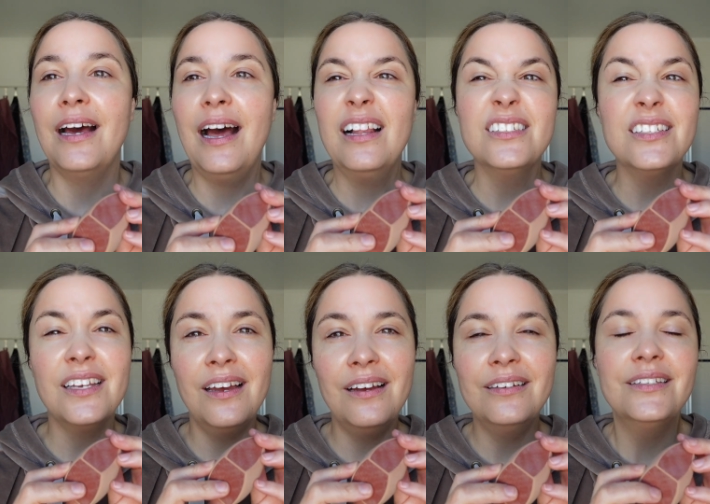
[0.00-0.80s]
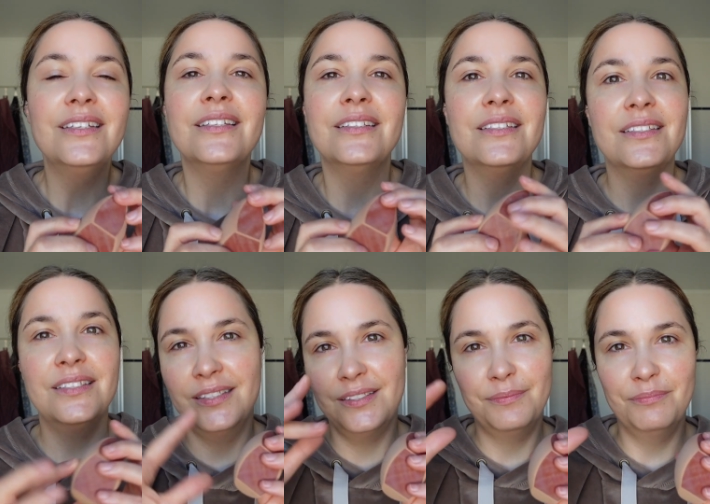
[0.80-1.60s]
Ulta,
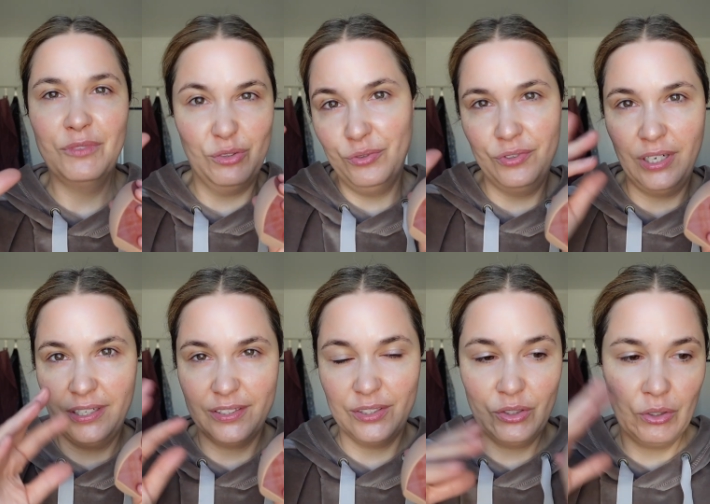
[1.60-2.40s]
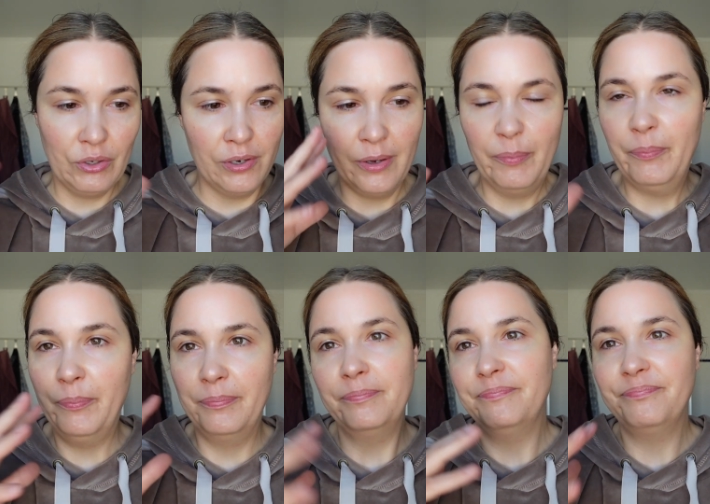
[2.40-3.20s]
this drugstore
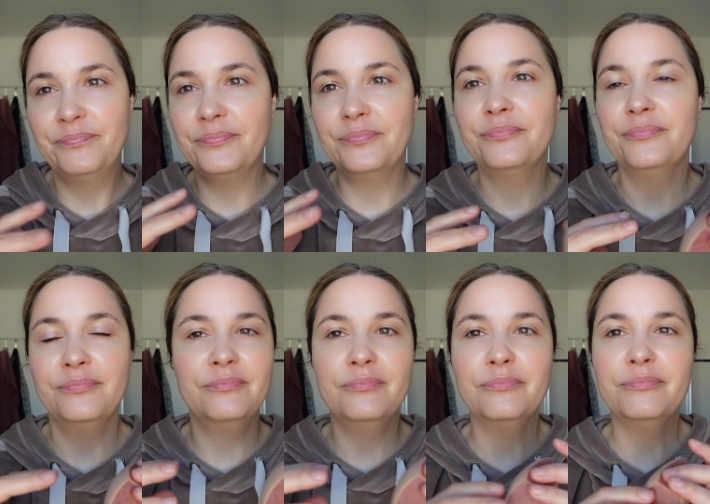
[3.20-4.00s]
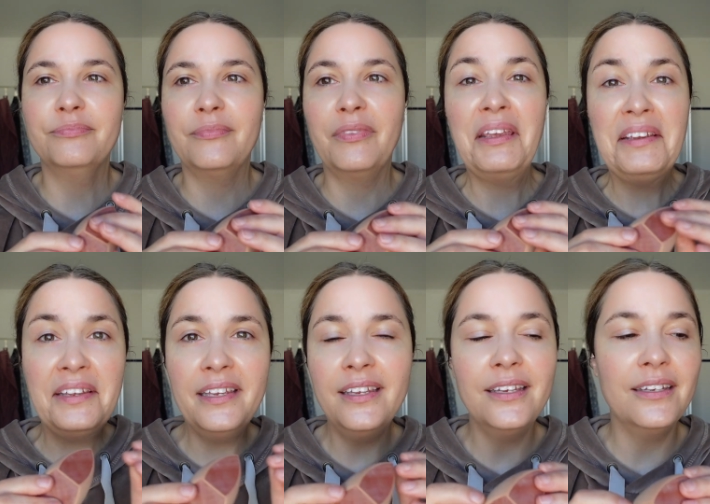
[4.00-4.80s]

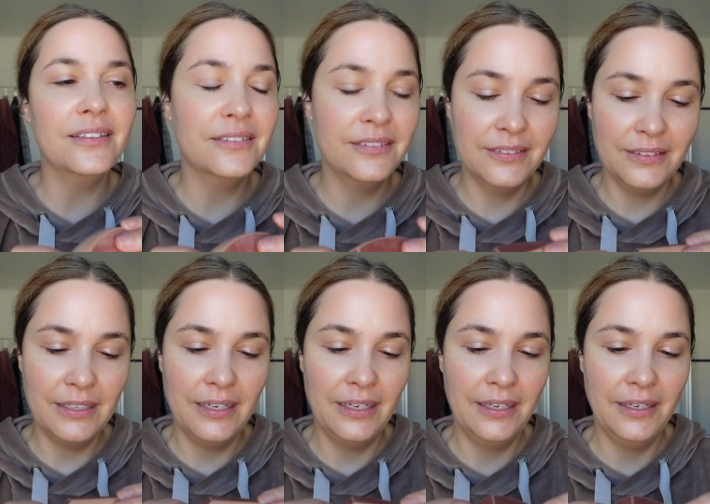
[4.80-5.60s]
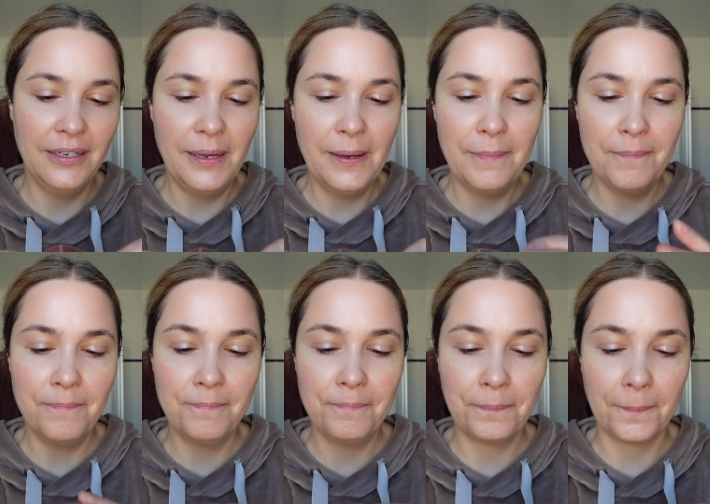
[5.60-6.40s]
thingy in,
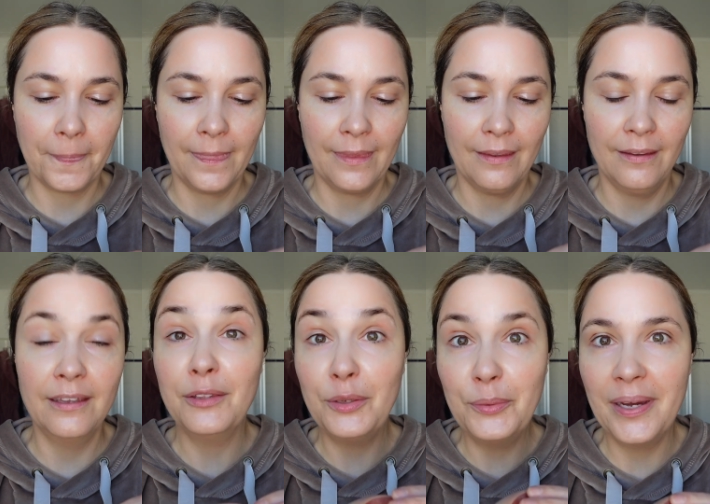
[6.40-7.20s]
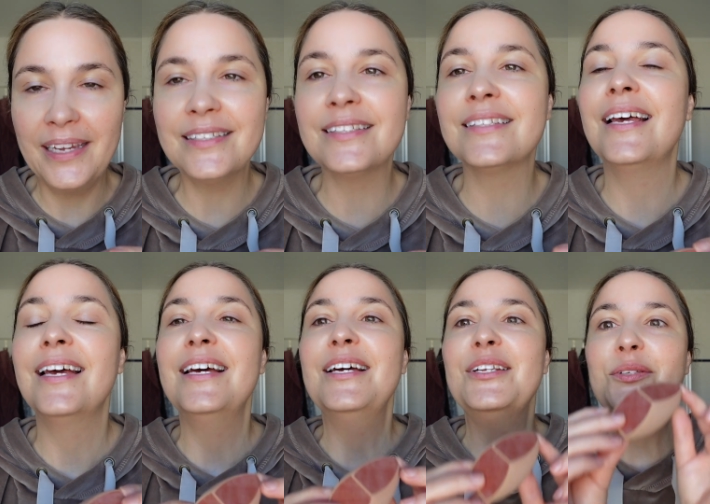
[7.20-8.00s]
um, in the U S,
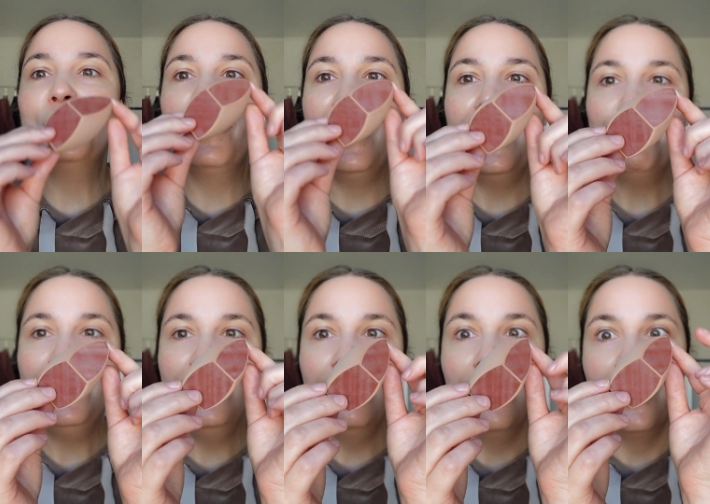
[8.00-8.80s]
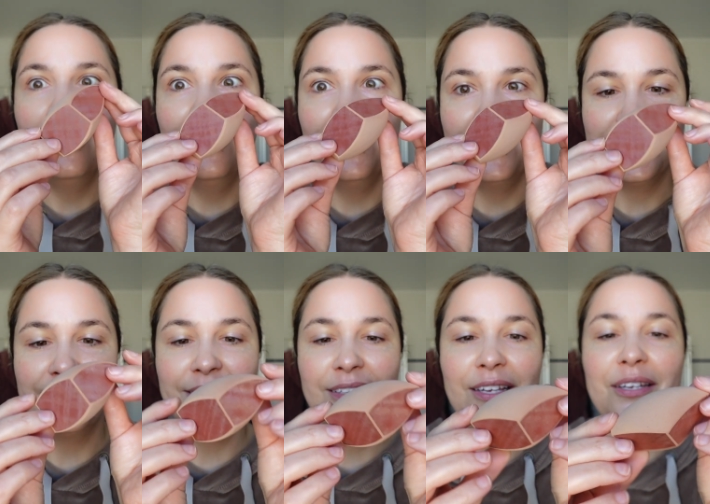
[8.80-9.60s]
to buy me
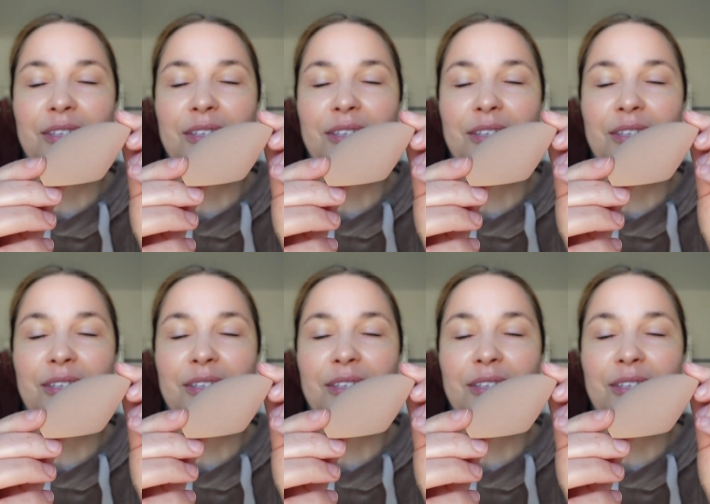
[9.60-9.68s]
this.